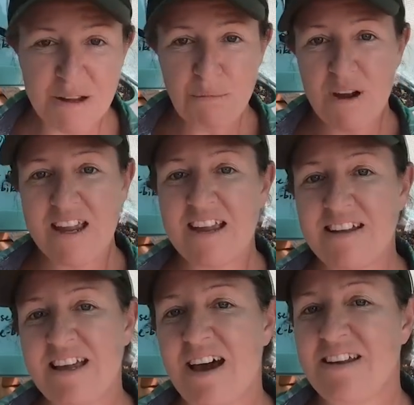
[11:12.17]
breaking
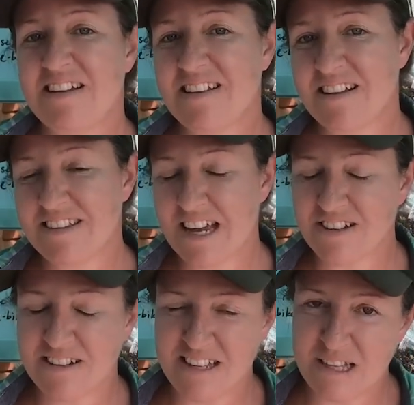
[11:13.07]
it down into little
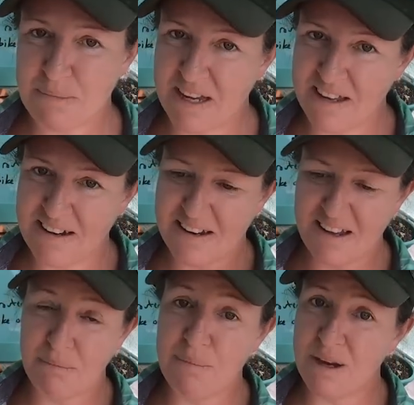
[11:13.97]
sections has been
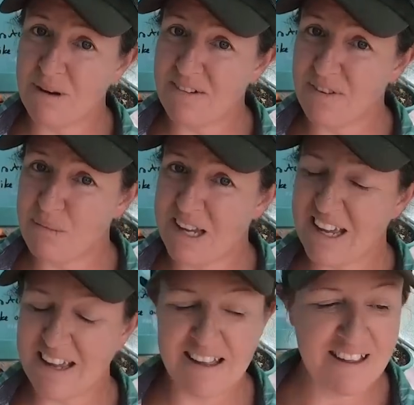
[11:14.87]
a big win for
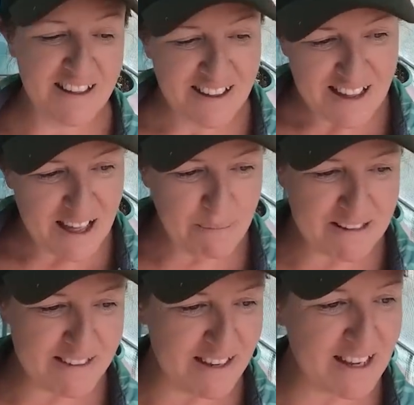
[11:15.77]
me. I'll be
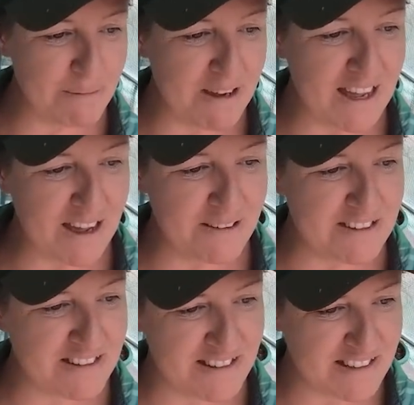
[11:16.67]
sitting in my
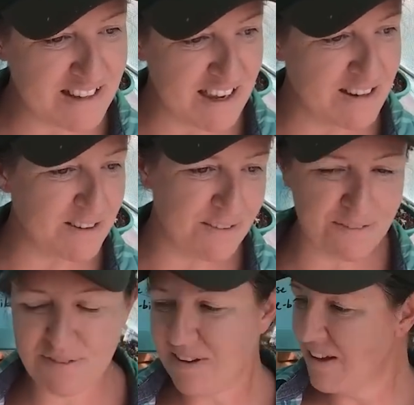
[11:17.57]
house just kind
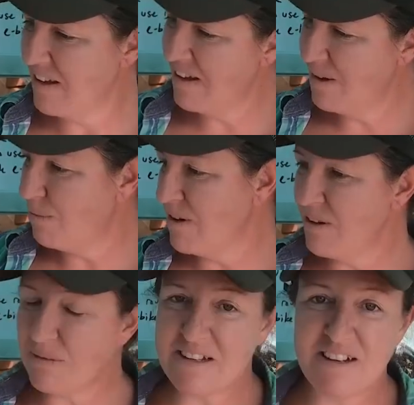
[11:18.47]
of
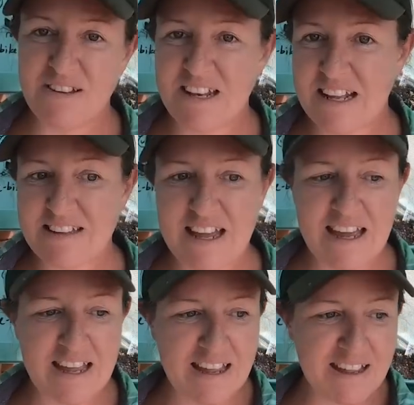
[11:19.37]
wondering what to do the next
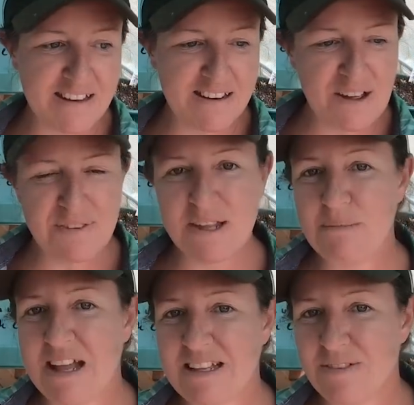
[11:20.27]
day, not feeling
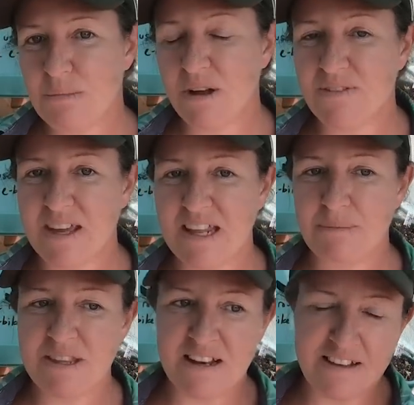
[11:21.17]
massively
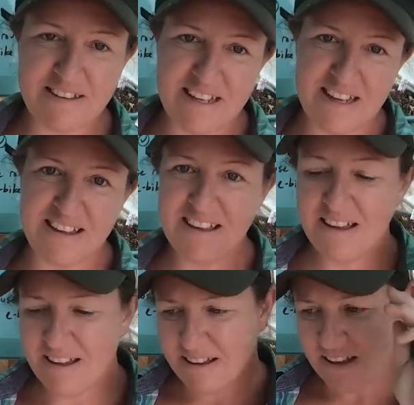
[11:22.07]
motivated, but then I'll see
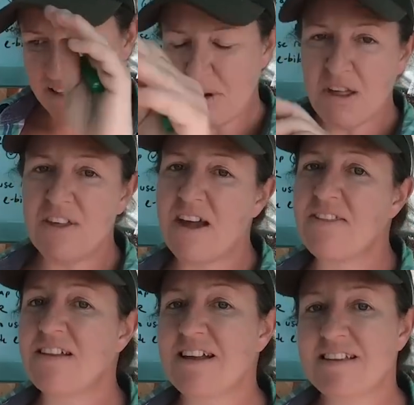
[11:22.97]
a small thing
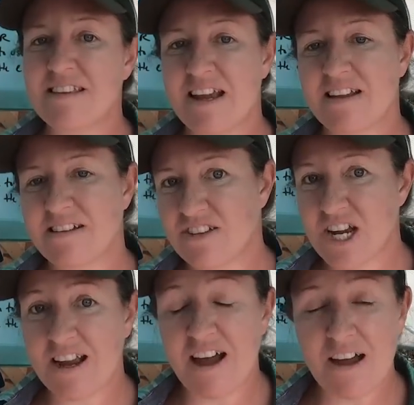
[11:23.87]
on the list that I can just
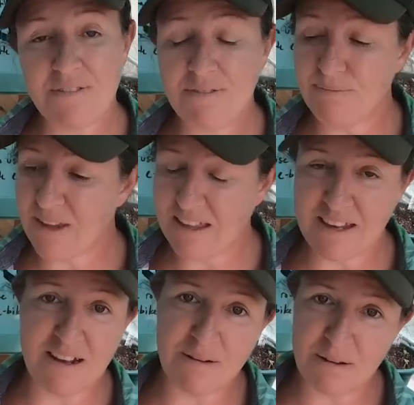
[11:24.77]
check off, and
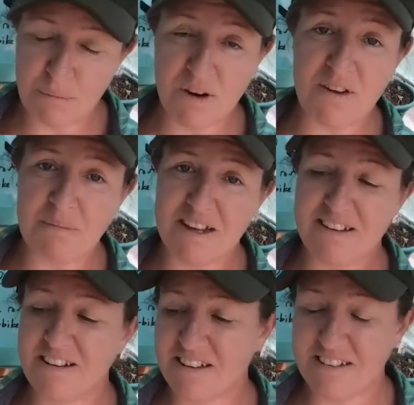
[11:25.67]
it'll motivate me
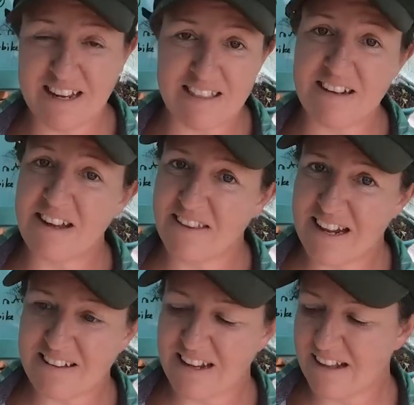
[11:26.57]
to just get that done the
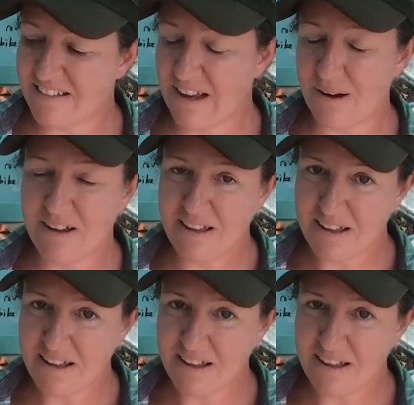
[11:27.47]
next day. So